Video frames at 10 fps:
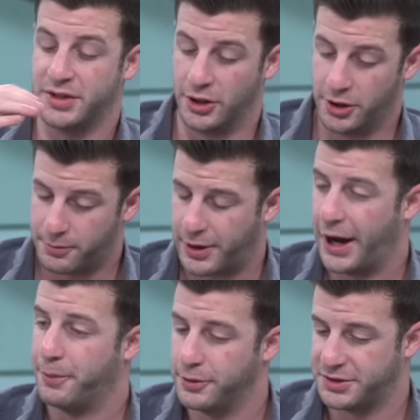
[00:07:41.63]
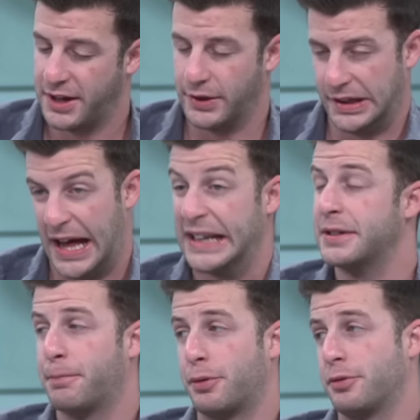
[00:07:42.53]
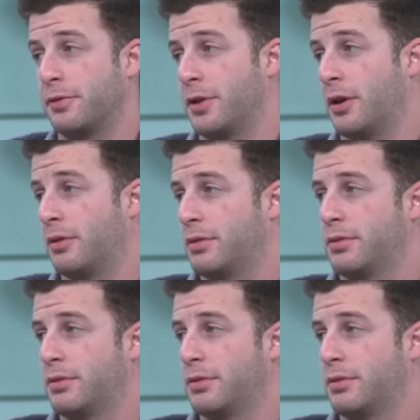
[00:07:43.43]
a good morale boost. They have a lot to prove, though.